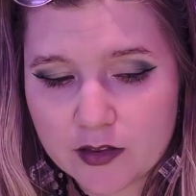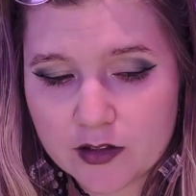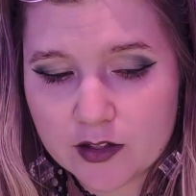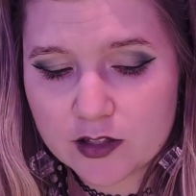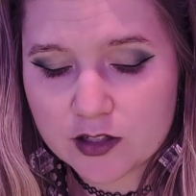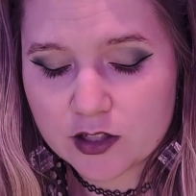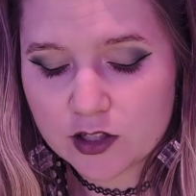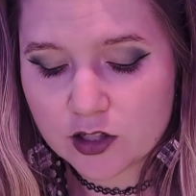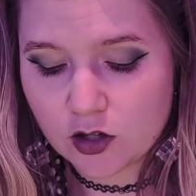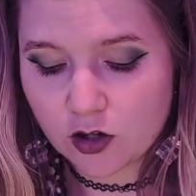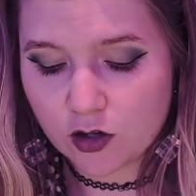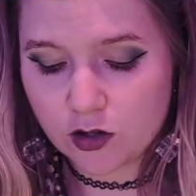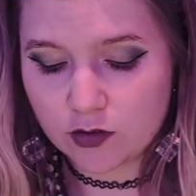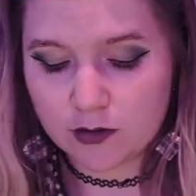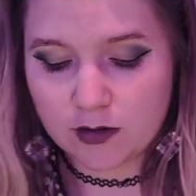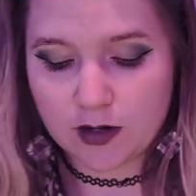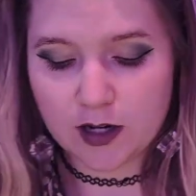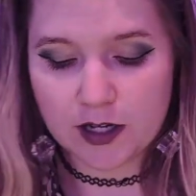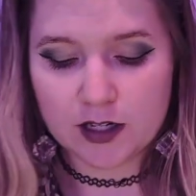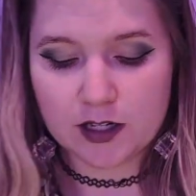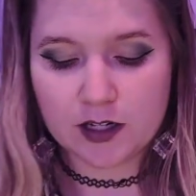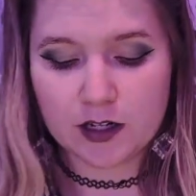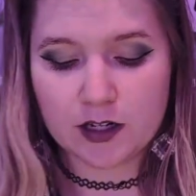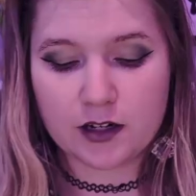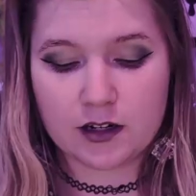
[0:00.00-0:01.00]
this card
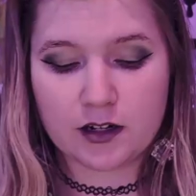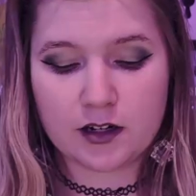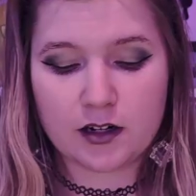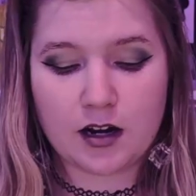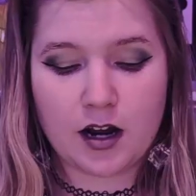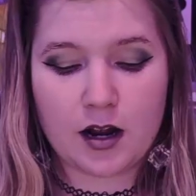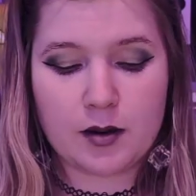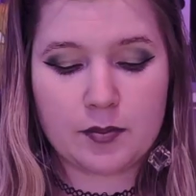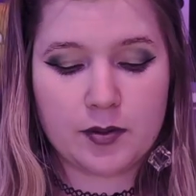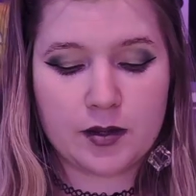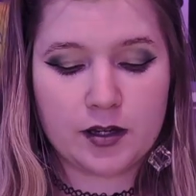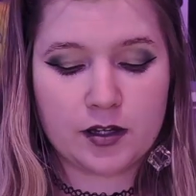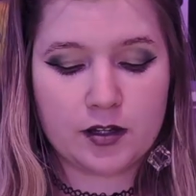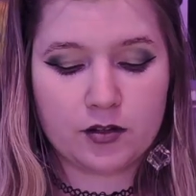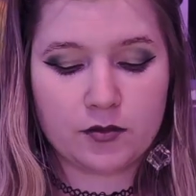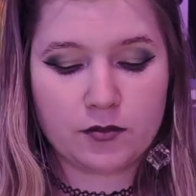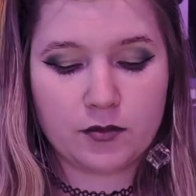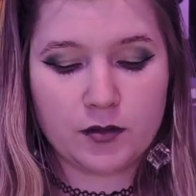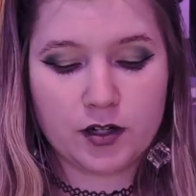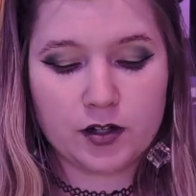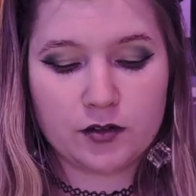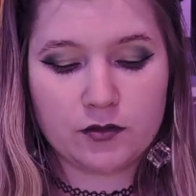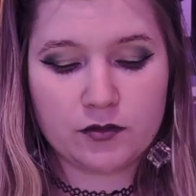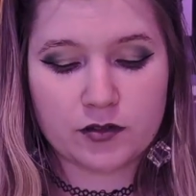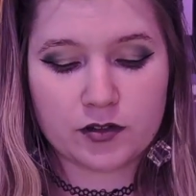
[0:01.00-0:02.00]
right here, I paid good
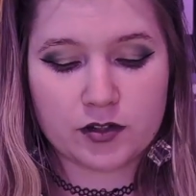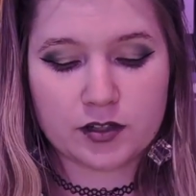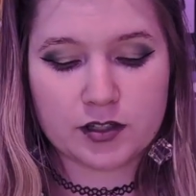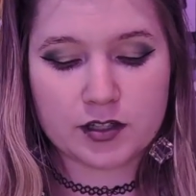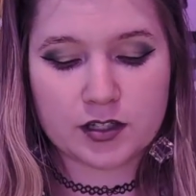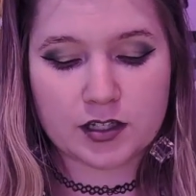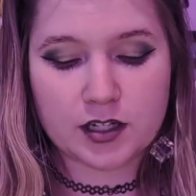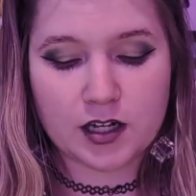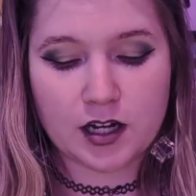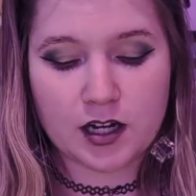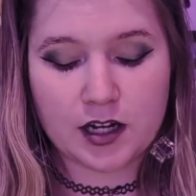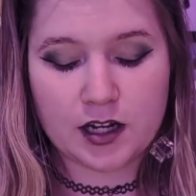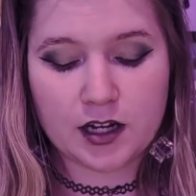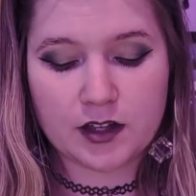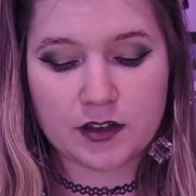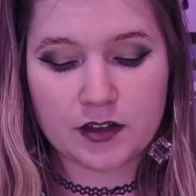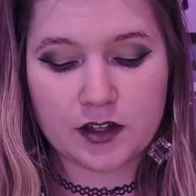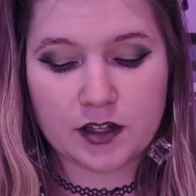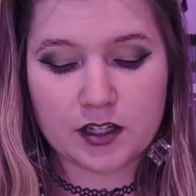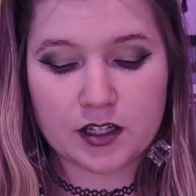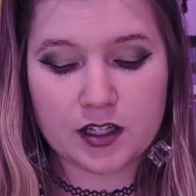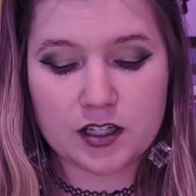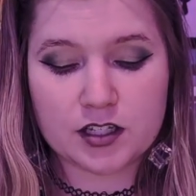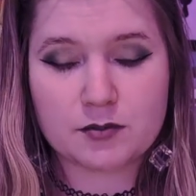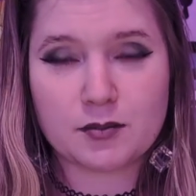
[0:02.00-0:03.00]
money for this guy. I
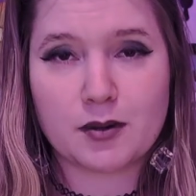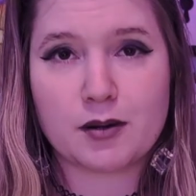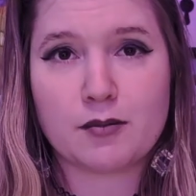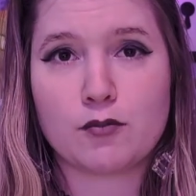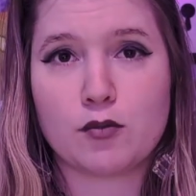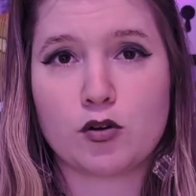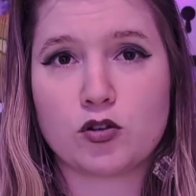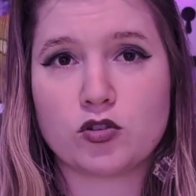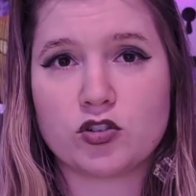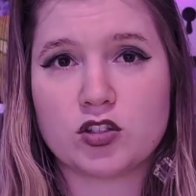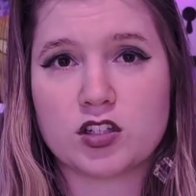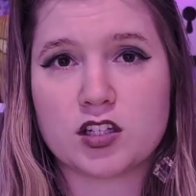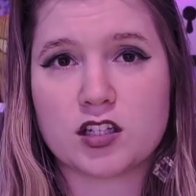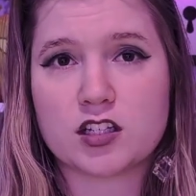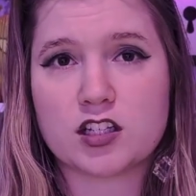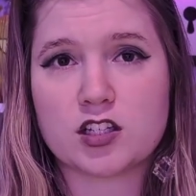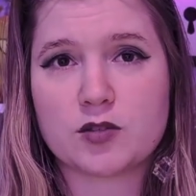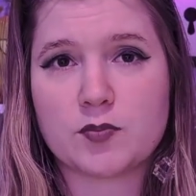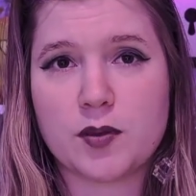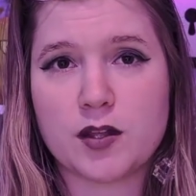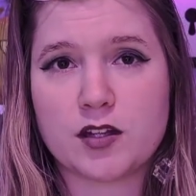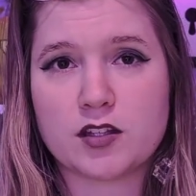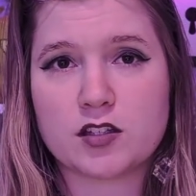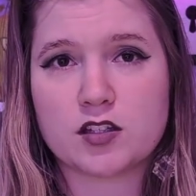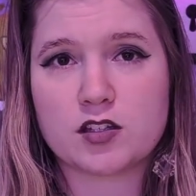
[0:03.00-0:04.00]
think he's my most
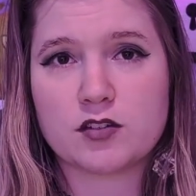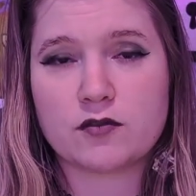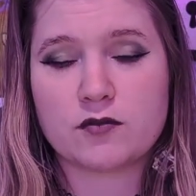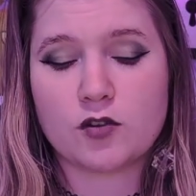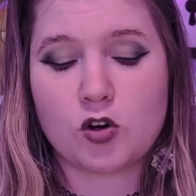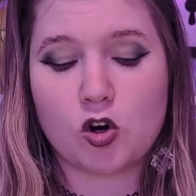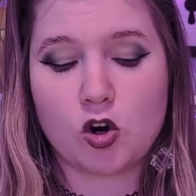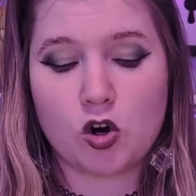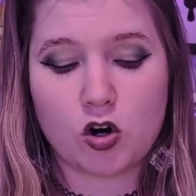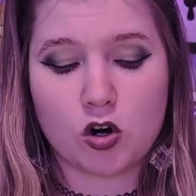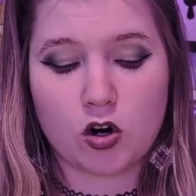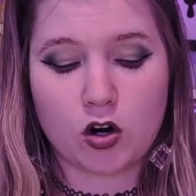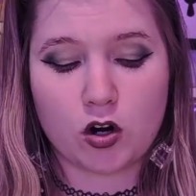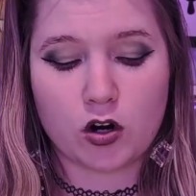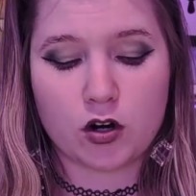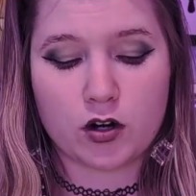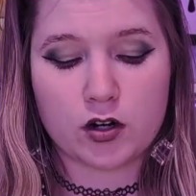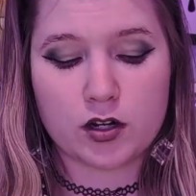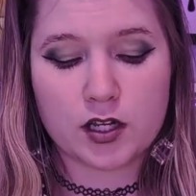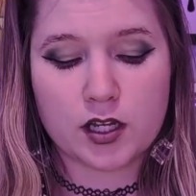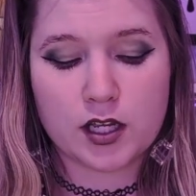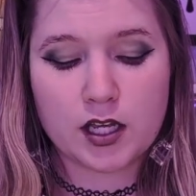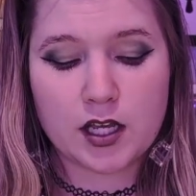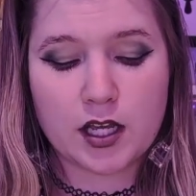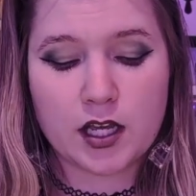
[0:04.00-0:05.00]
expensive
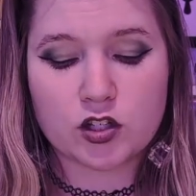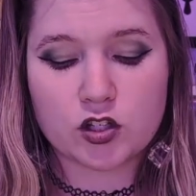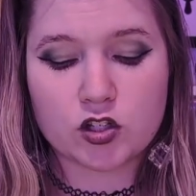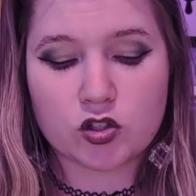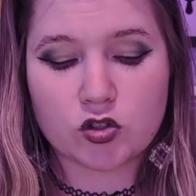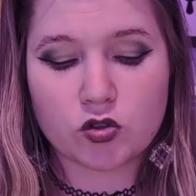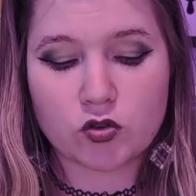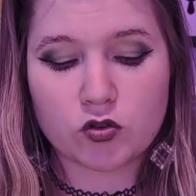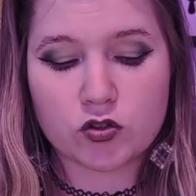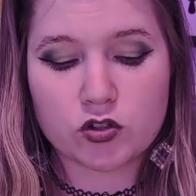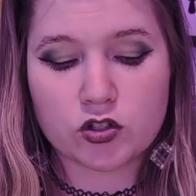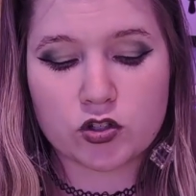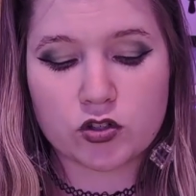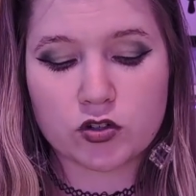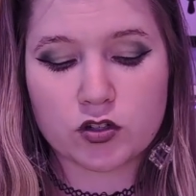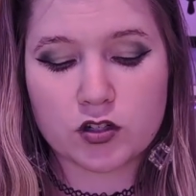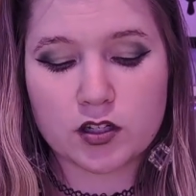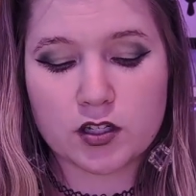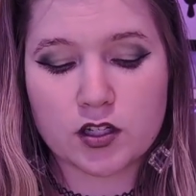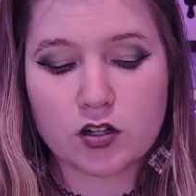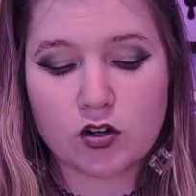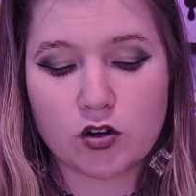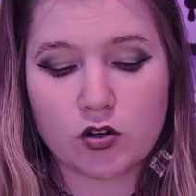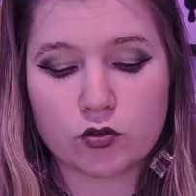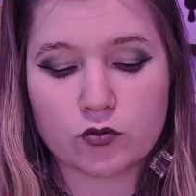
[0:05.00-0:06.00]
card. It's a
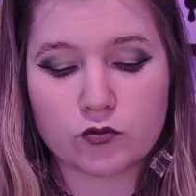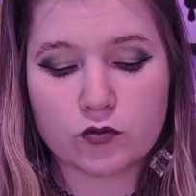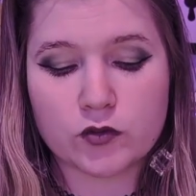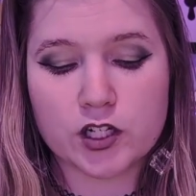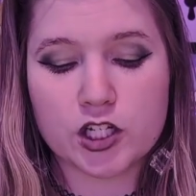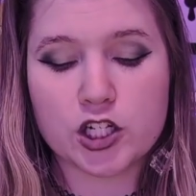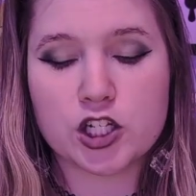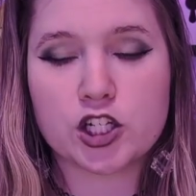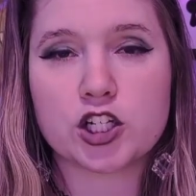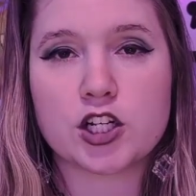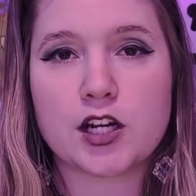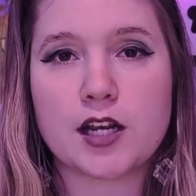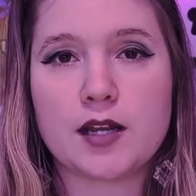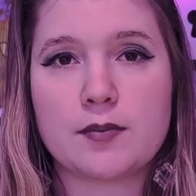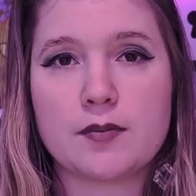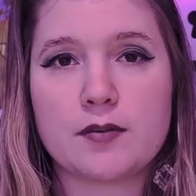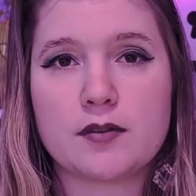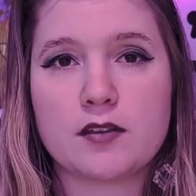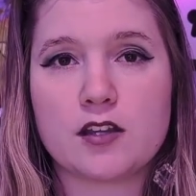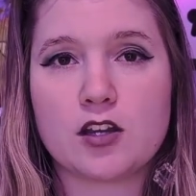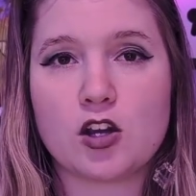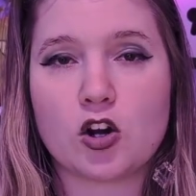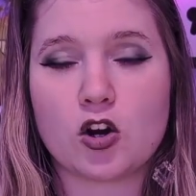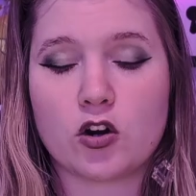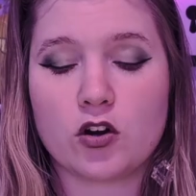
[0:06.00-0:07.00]
sorcery called Reshape
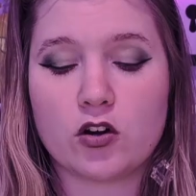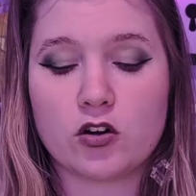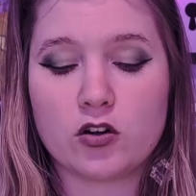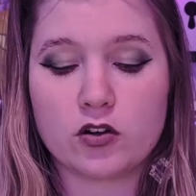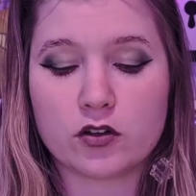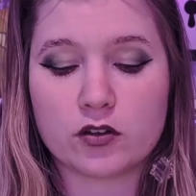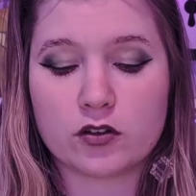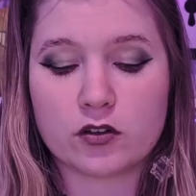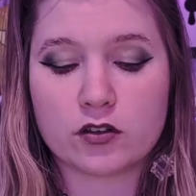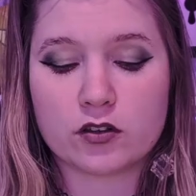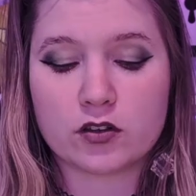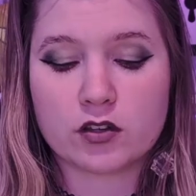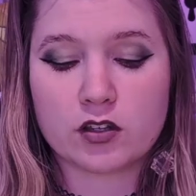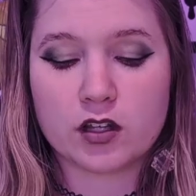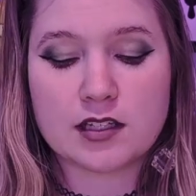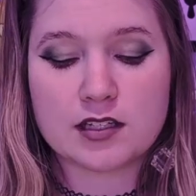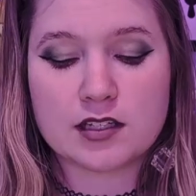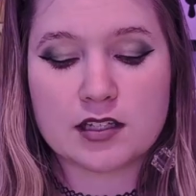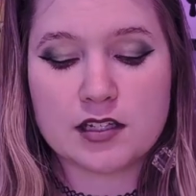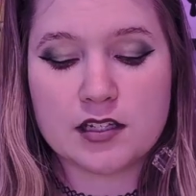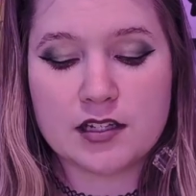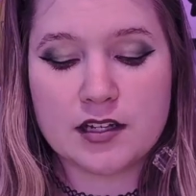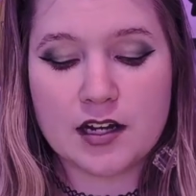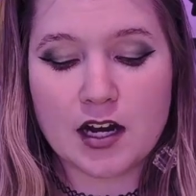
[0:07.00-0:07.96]
the Earth. It's